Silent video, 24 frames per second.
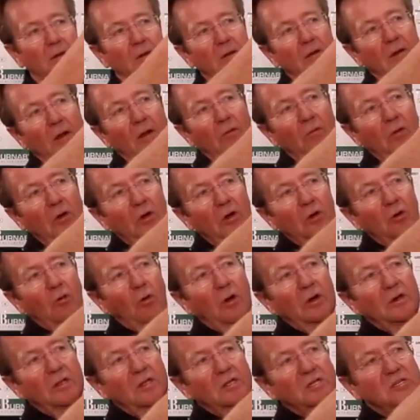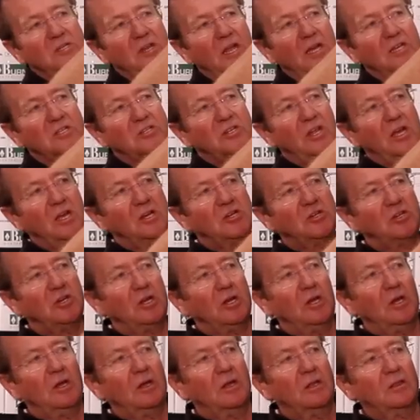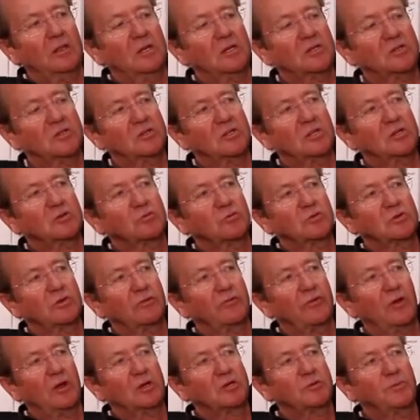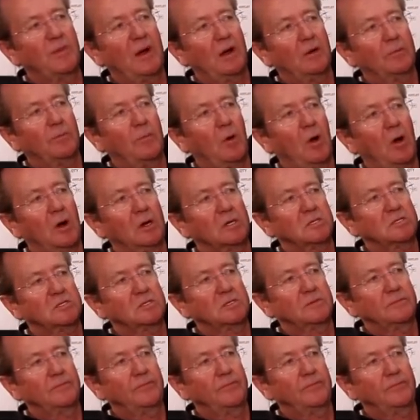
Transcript: Now we're going to go on to this next stage. This was a flush mount box,